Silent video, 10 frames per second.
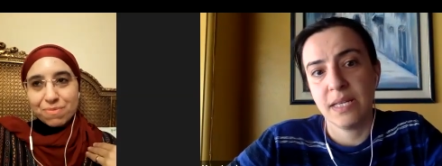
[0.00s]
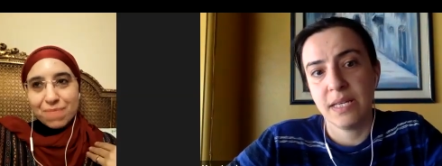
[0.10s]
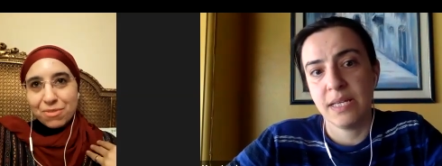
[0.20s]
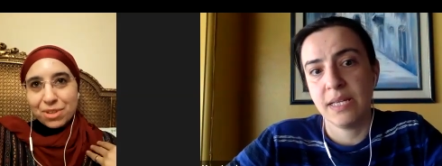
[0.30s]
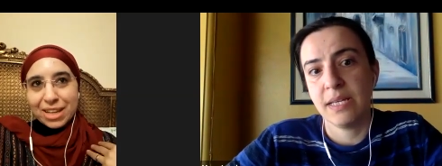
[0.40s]

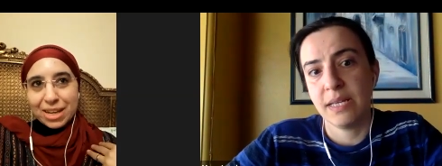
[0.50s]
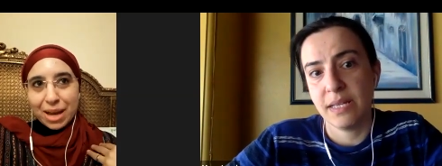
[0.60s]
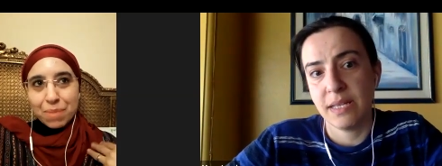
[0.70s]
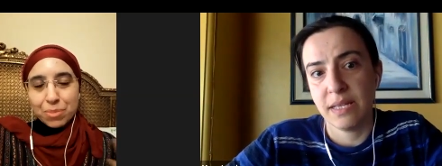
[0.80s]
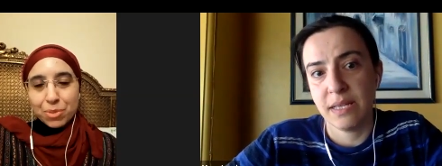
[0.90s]
Speaker 1: I feel like
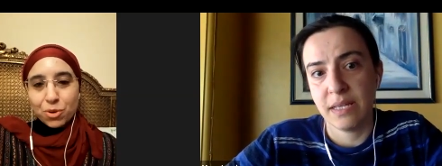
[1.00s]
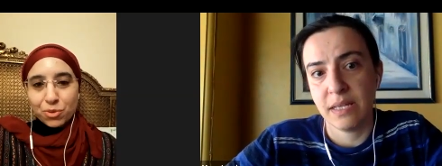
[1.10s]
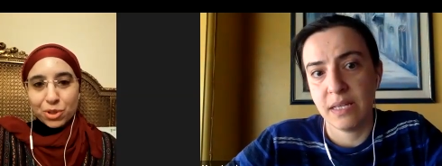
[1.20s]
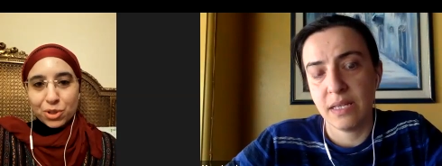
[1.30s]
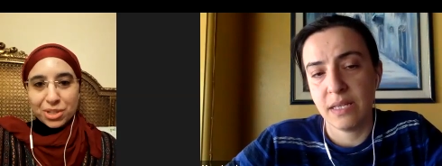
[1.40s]
I might be
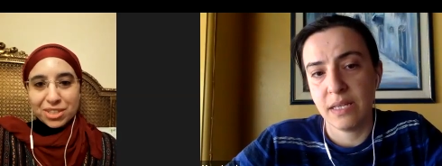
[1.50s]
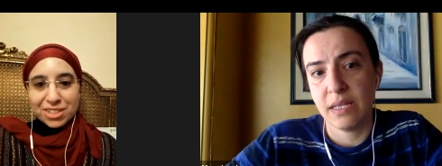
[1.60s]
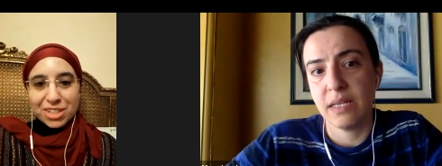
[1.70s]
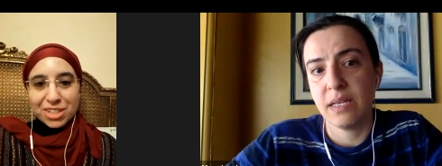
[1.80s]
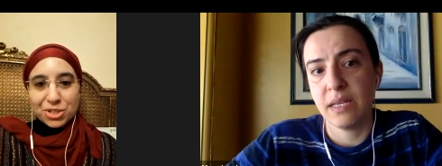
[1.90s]
overloading the
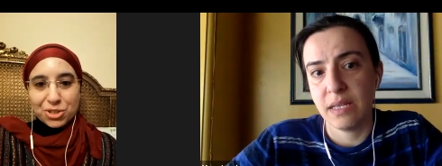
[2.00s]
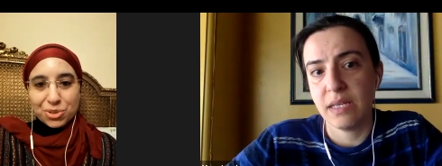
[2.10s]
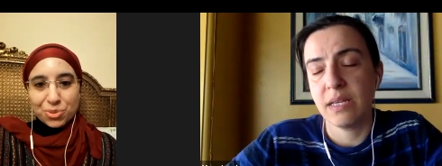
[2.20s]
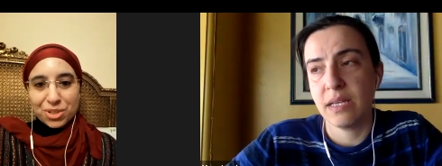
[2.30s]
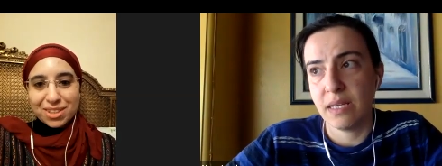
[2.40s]

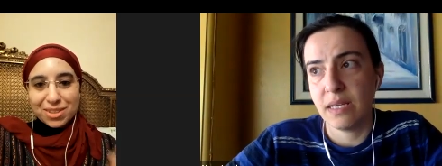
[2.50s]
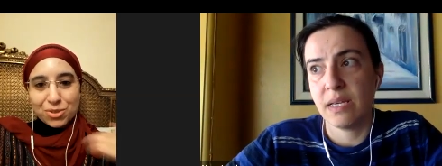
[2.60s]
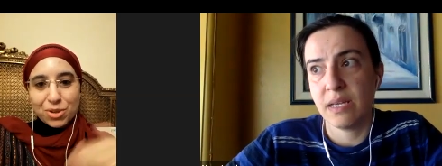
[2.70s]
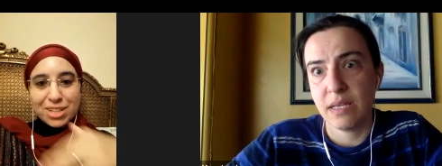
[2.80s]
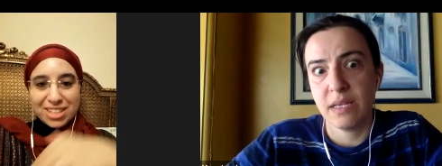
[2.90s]
teachers with
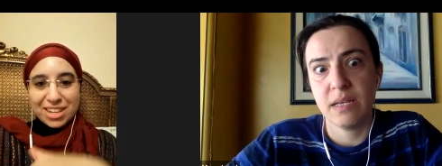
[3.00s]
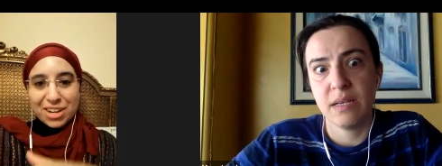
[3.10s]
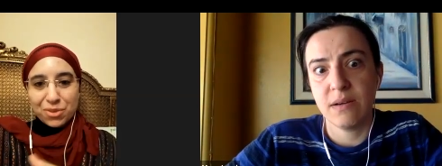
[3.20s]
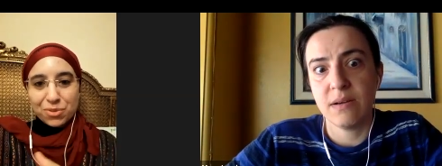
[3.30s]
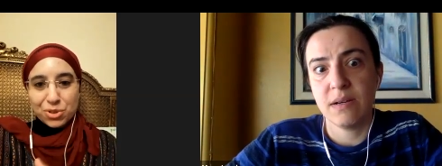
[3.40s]
trying to take
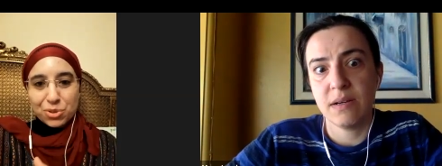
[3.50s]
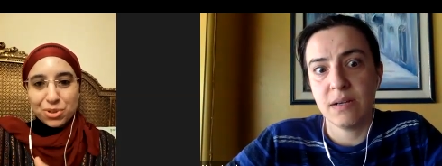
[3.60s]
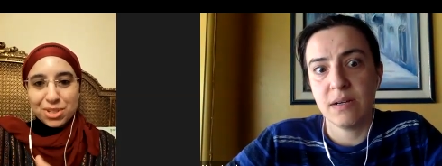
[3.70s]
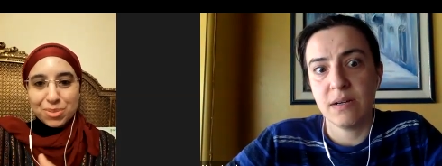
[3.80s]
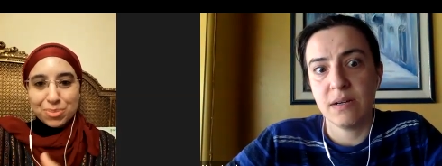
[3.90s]
care of the
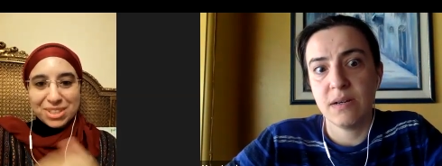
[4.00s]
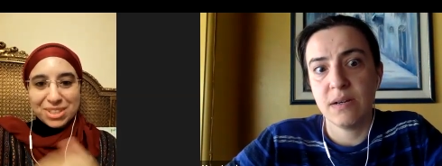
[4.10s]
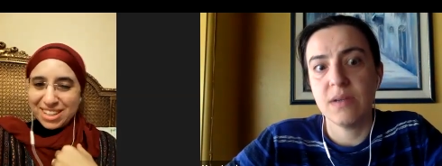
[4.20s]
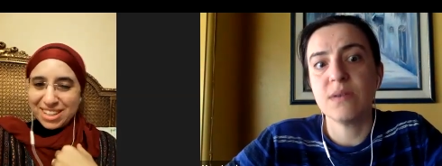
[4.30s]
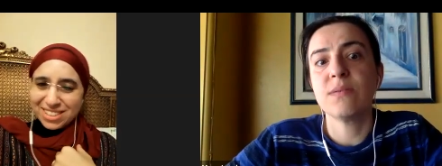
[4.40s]
students, but
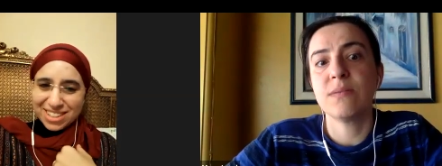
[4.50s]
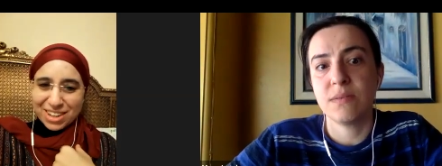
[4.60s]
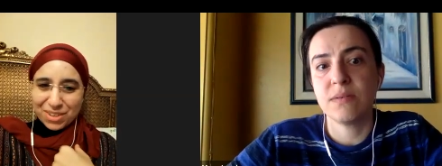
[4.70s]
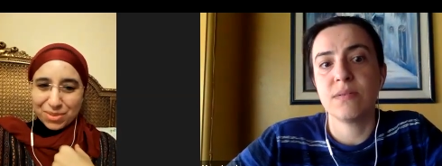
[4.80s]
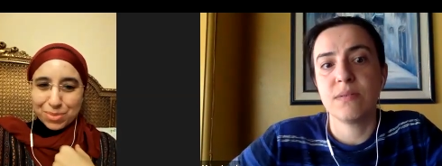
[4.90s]
they need to take
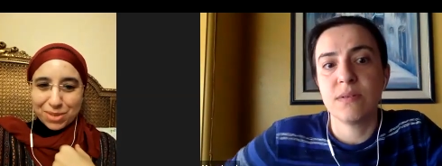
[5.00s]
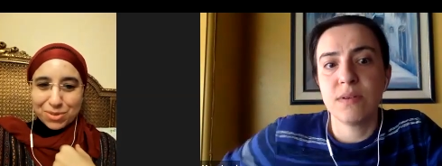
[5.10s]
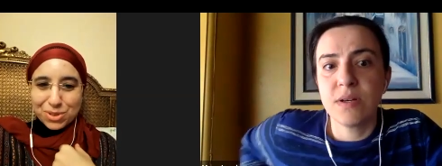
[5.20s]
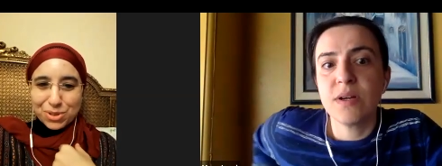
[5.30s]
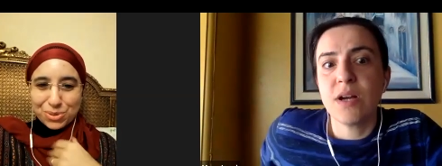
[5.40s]
care of
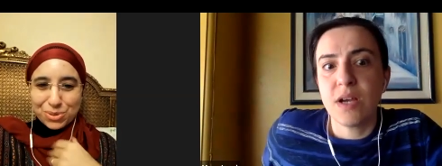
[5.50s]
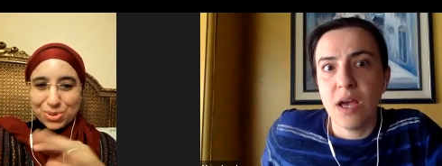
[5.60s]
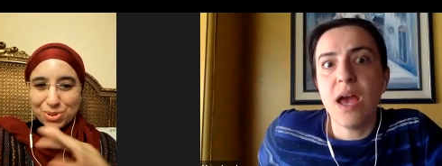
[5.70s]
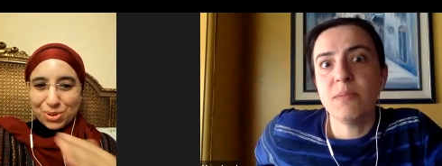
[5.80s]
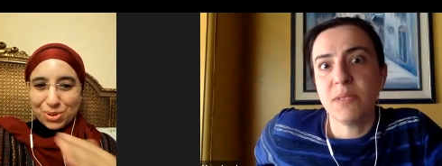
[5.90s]
themselves too.
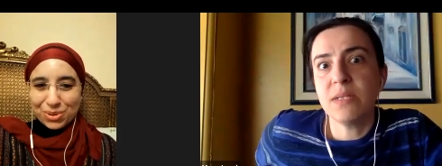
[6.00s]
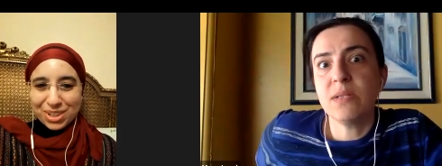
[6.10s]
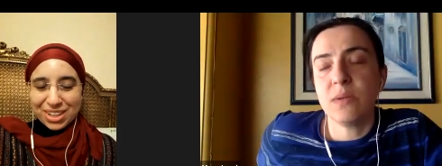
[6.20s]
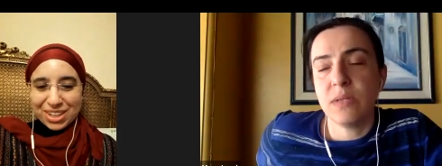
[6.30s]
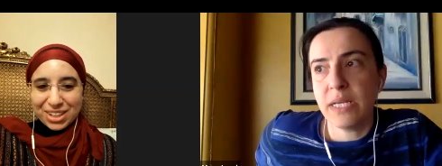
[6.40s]
So.
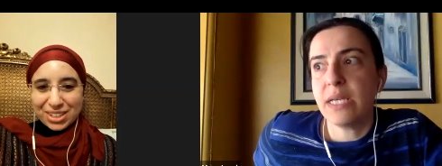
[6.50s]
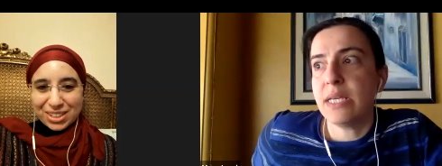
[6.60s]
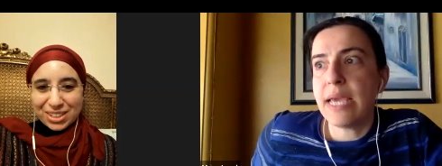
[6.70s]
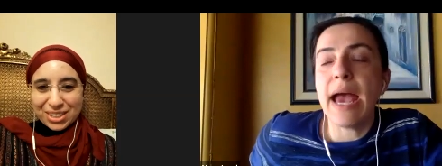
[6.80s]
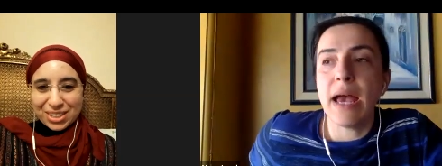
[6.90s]
Speaker 2: Absolutely.
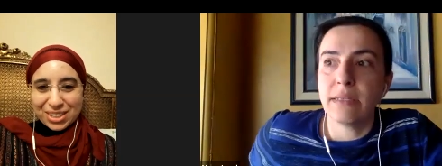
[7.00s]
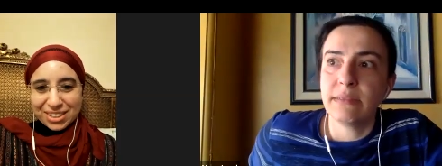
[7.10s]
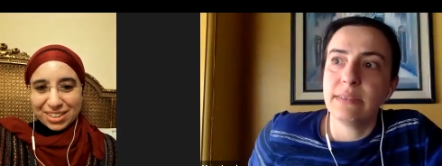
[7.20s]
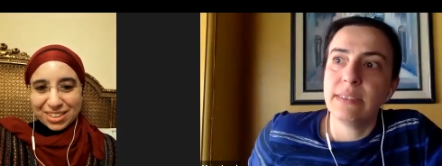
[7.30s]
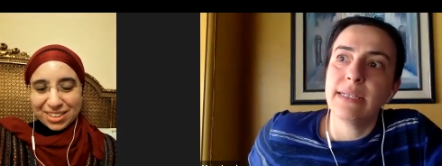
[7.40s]

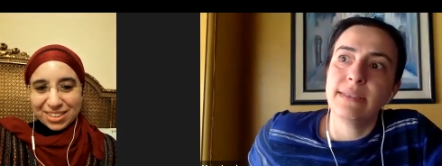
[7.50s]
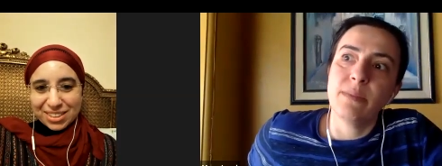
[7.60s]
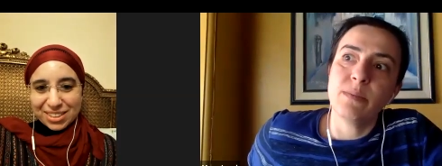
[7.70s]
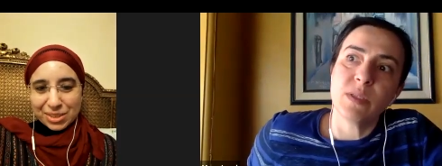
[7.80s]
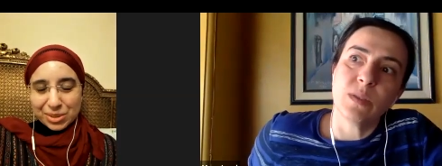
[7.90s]
Yes. Yes,
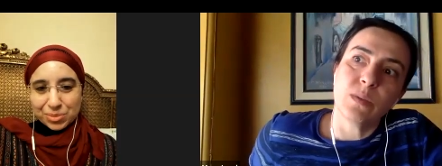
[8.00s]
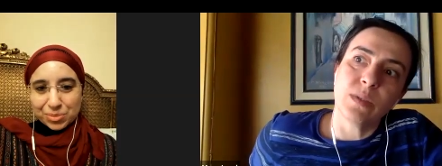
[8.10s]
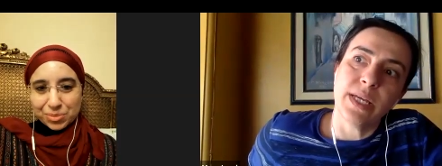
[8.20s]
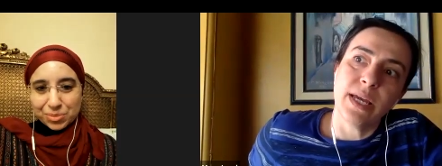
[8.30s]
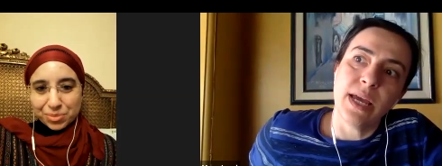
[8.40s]

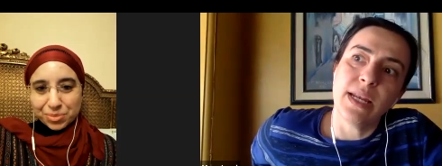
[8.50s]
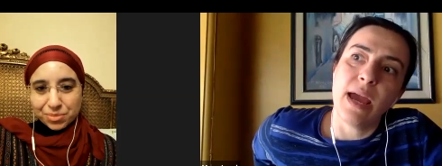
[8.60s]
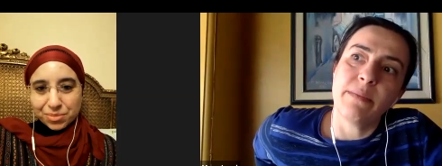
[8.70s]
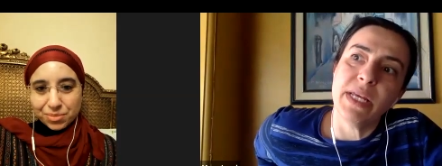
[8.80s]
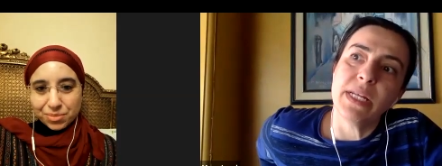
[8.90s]
absolutely. And
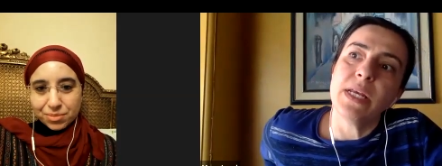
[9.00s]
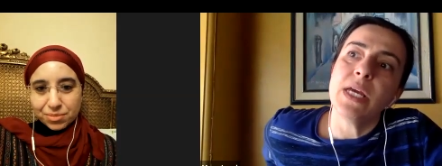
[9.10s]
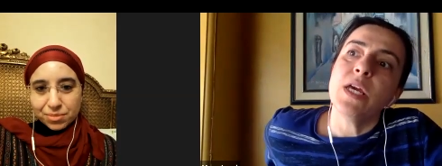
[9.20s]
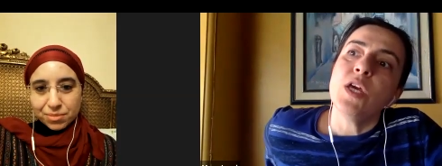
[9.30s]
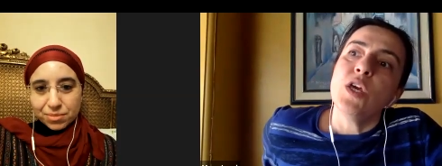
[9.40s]
I mean,
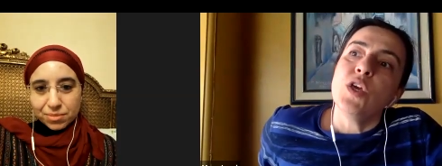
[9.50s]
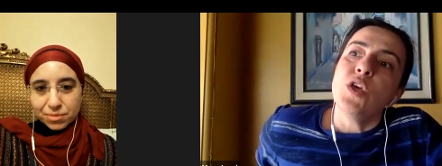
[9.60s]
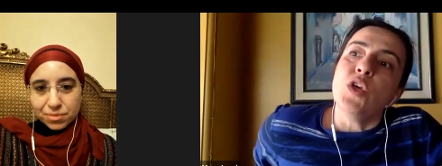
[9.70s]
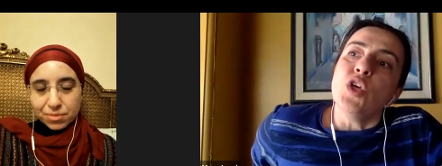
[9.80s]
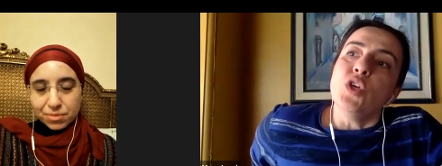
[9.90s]

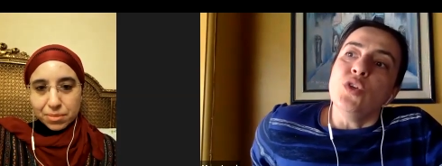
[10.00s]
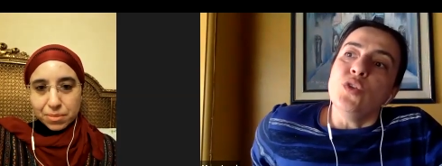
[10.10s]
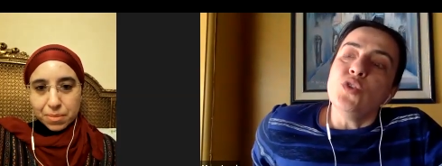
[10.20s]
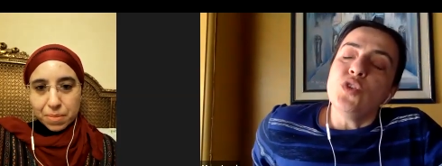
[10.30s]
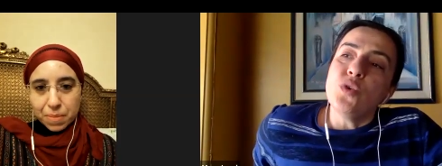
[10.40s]

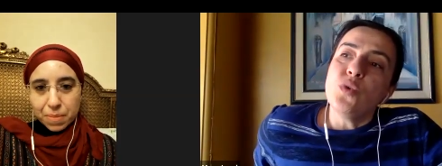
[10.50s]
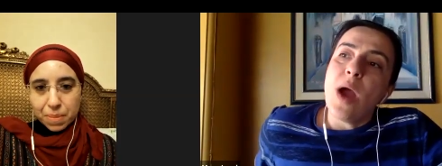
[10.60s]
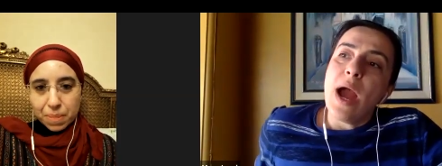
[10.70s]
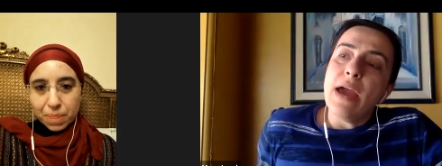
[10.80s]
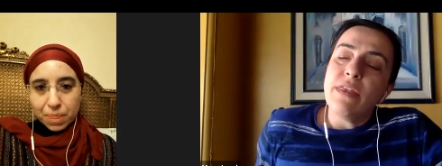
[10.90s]

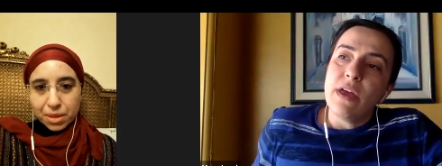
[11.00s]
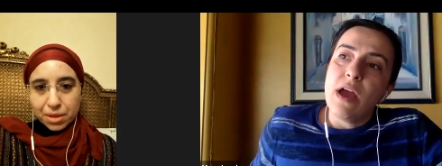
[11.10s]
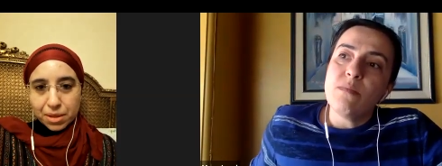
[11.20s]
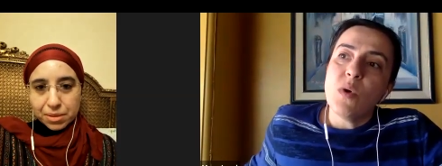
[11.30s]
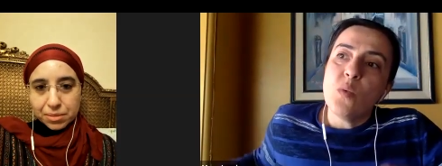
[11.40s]
so um,